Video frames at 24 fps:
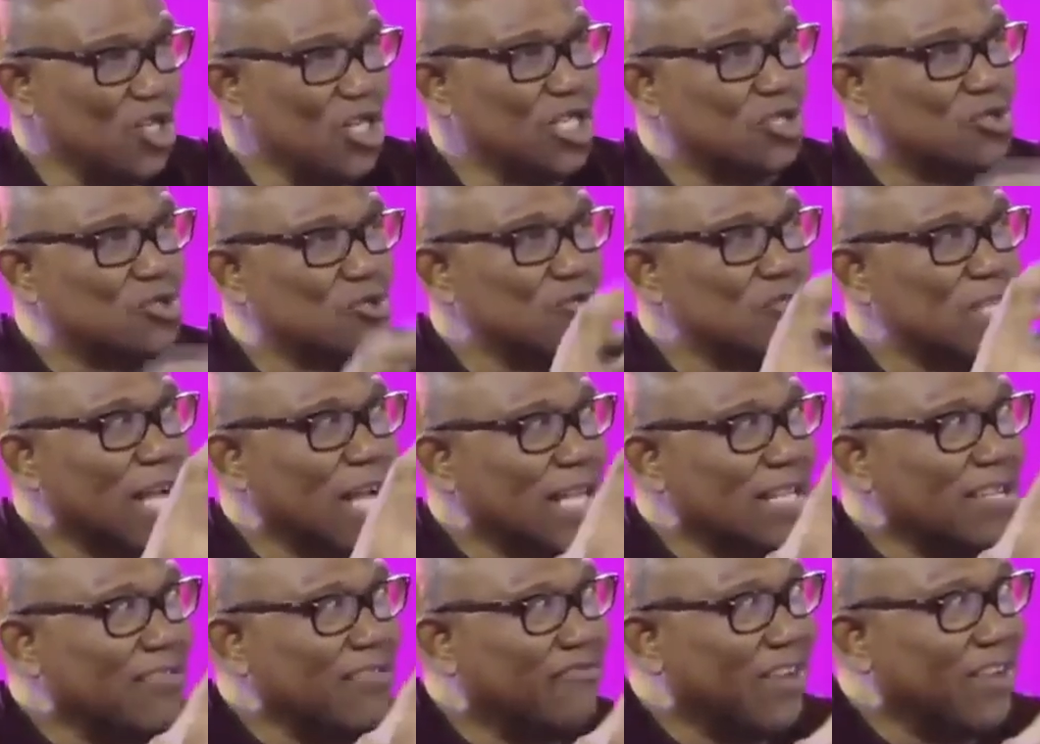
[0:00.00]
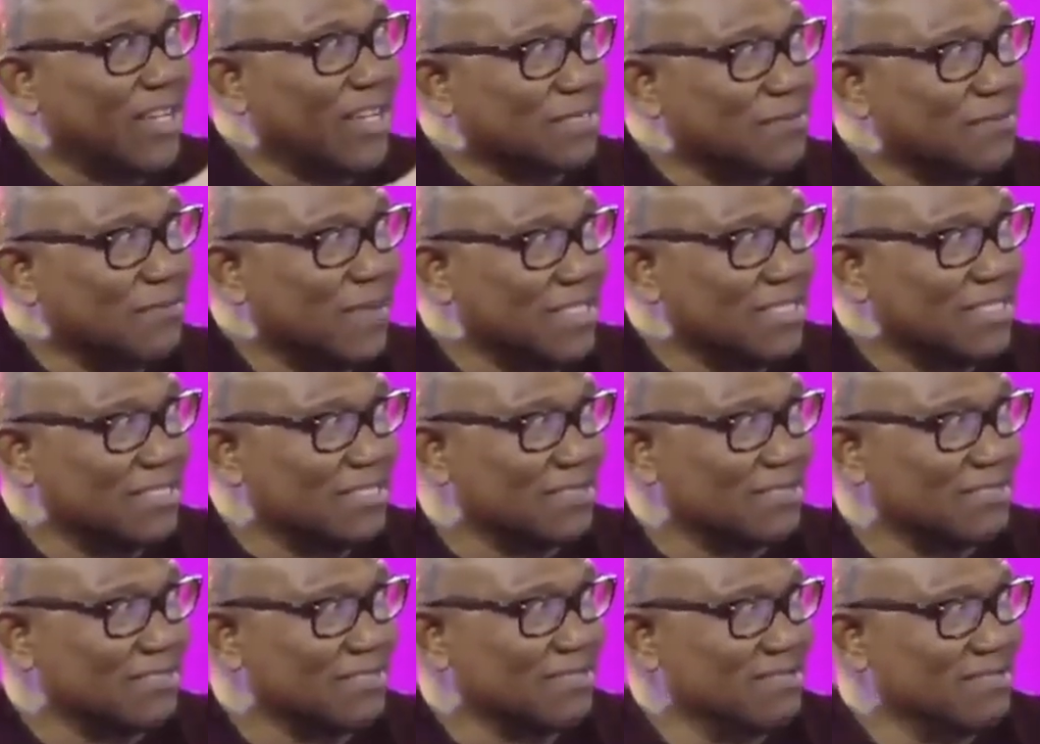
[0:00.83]
You need to do that investment.
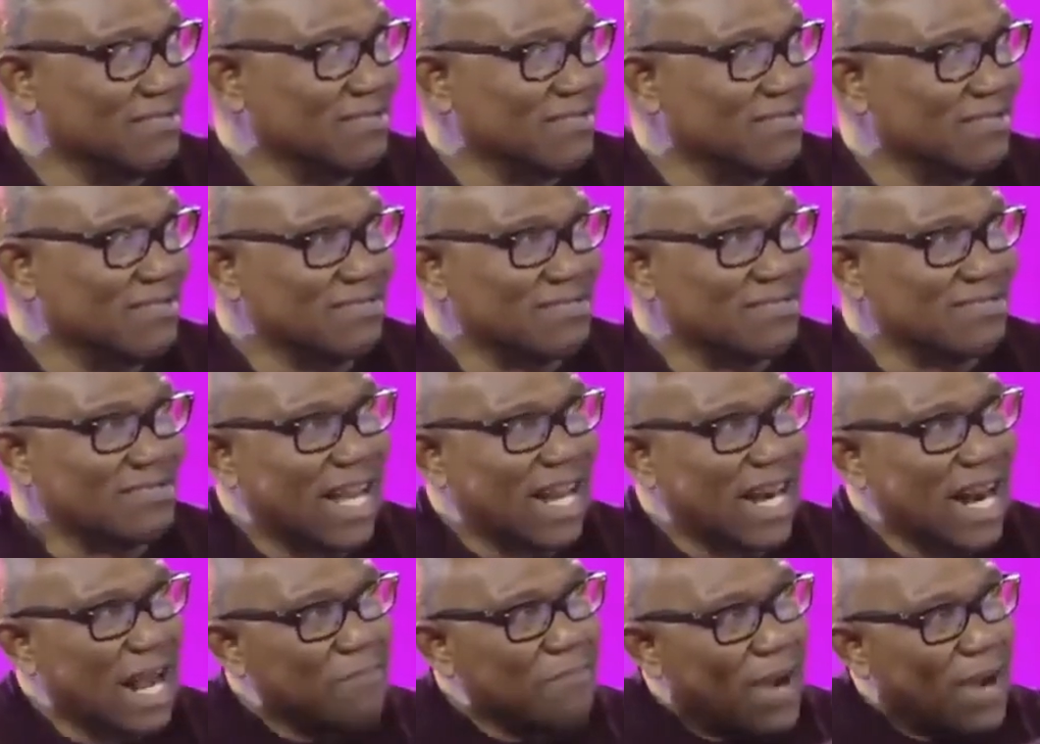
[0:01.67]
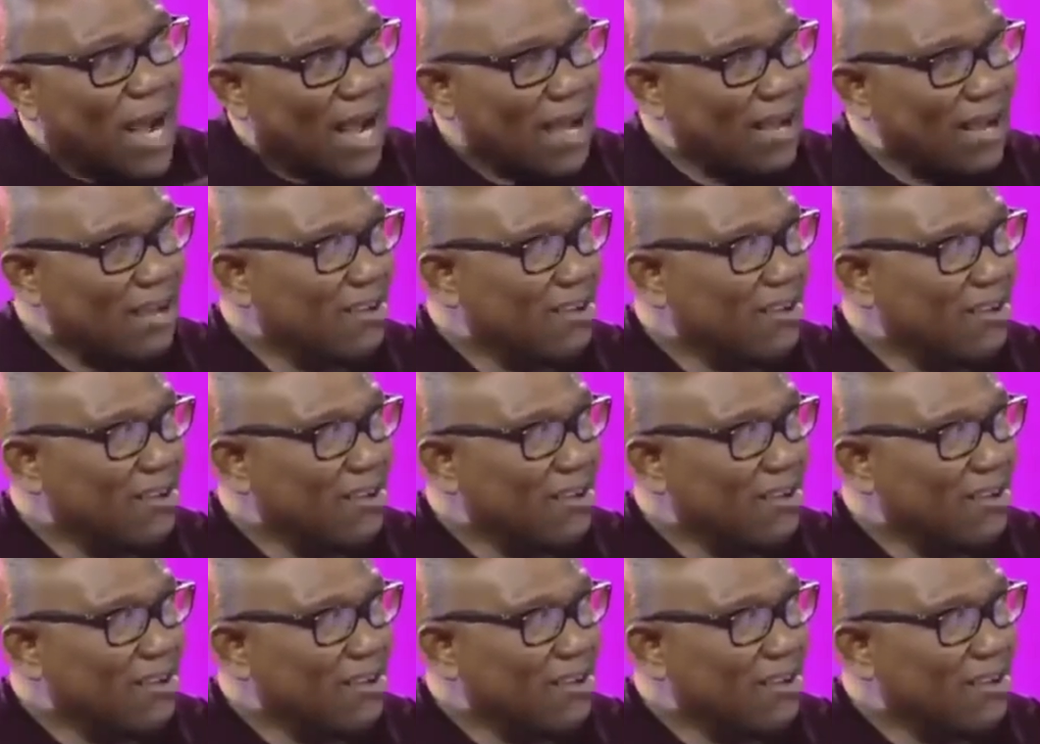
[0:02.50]
Taraba,